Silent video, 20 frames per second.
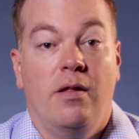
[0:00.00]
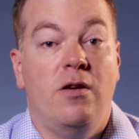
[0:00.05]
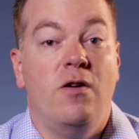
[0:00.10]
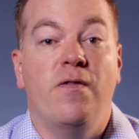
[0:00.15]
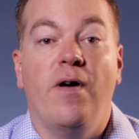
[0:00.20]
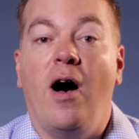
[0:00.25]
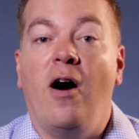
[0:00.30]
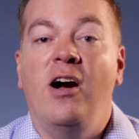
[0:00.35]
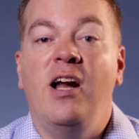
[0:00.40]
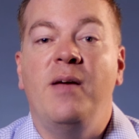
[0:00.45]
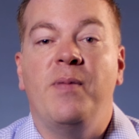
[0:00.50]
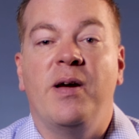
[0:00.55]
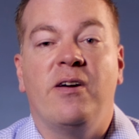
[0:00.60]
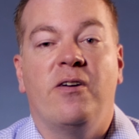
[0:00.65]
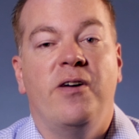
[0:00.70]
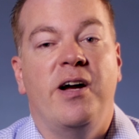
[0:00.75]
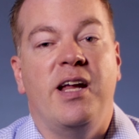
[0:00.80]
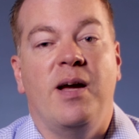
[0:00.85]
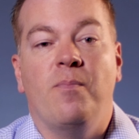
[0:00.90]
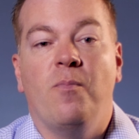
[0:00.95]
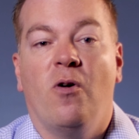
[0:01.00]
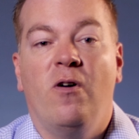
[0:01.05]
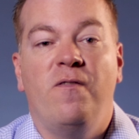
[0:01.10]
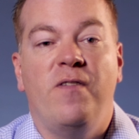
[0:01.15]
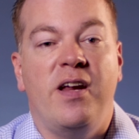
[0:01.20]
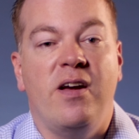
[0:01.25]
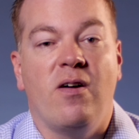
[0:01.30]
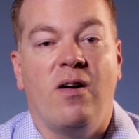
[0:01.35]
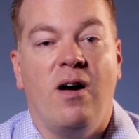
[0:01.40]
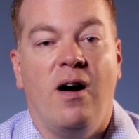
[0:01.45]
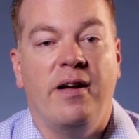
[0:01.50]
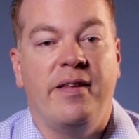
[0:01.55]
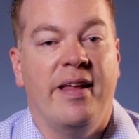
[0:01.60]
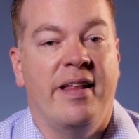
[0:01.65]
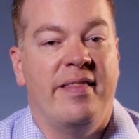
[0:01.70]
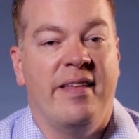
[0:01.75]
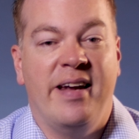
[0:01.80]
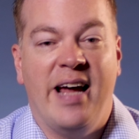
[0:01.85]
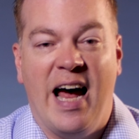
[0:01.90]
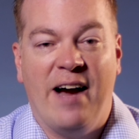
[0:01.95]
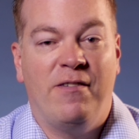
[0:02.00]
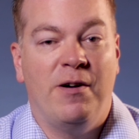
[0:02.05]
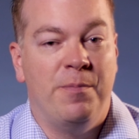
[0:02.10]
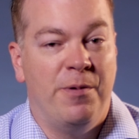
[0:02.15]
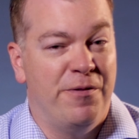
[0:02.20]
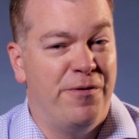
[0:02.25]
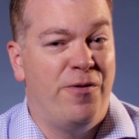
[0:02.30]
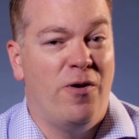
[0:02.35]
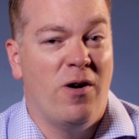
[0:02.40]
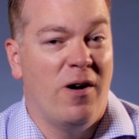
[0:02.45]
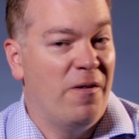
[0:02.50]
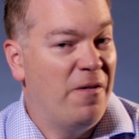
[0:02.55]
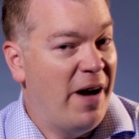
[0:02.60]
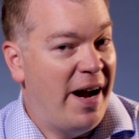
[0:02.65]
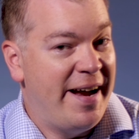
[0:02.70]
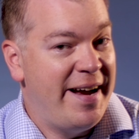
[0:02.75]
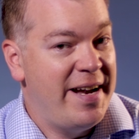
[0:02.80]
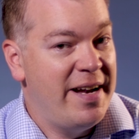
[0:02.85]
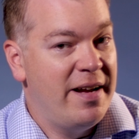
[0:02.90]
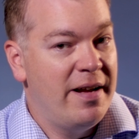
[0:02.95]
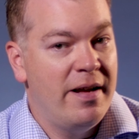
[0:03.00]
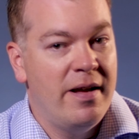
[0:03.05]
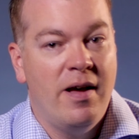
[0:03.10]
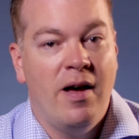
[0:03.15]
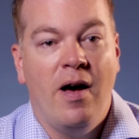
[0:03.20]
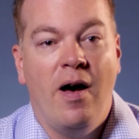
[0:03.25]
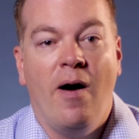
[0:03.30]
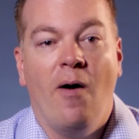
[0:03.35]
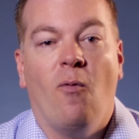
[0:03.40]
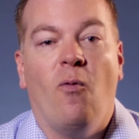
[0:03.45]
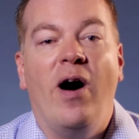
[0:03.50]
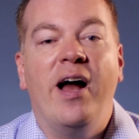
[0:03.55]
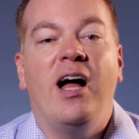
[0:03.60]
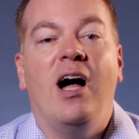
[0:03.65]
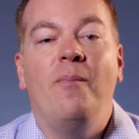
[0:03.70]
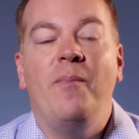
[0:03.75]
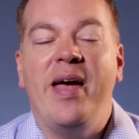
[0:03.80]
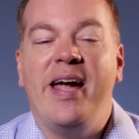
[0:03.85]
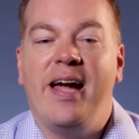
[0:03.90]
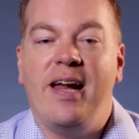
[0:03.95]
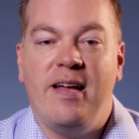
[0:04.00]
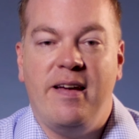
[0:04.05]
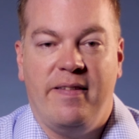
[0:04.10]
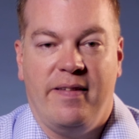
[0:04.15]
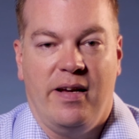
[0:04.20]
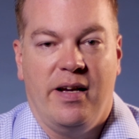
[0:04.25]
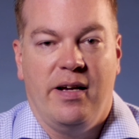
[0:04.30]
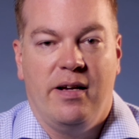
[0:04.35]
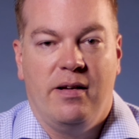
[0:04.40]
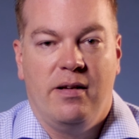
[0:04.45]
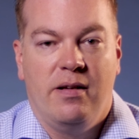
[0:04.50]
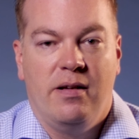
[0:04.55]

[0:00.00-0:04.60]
You've already been creating more video content than ever before, right? Why not make it easy?